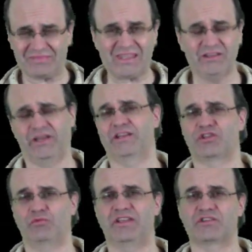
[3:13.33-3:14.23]
There is a
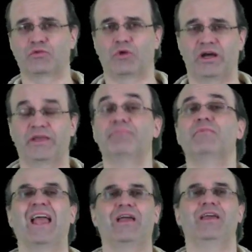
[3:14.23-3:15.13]
reason why
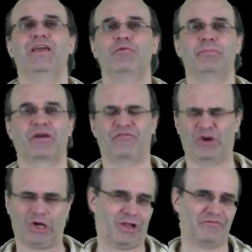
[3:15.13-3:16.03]
we prefer
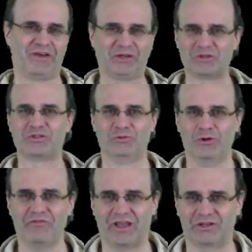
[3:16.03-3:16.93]
column vectors to
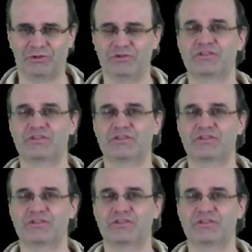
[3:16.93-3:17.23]
row vectors,